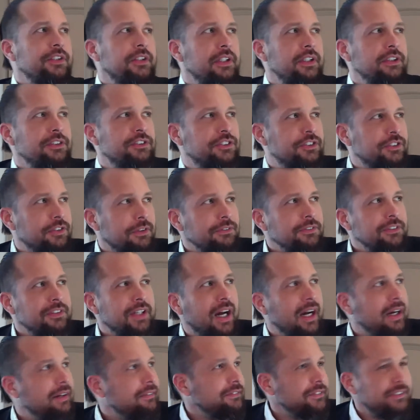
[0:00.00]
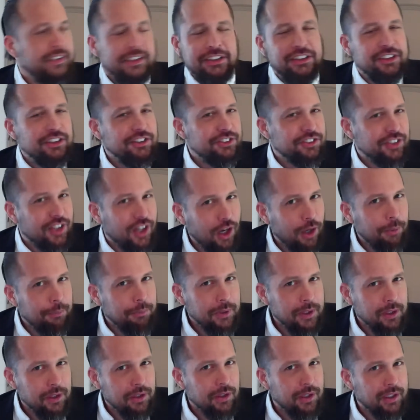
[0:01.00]
sometimes they just come
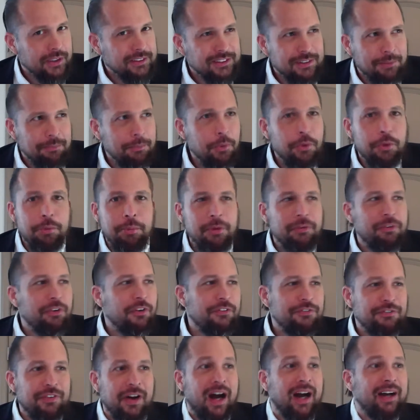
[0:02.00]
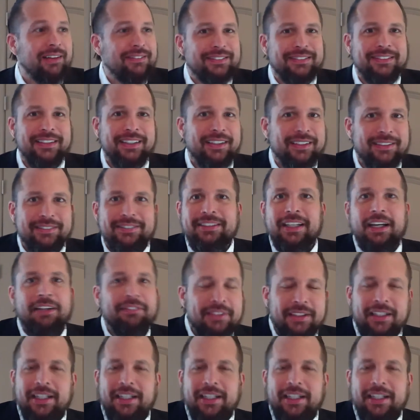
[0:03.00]
here, and some are with me for 5, 6, 7,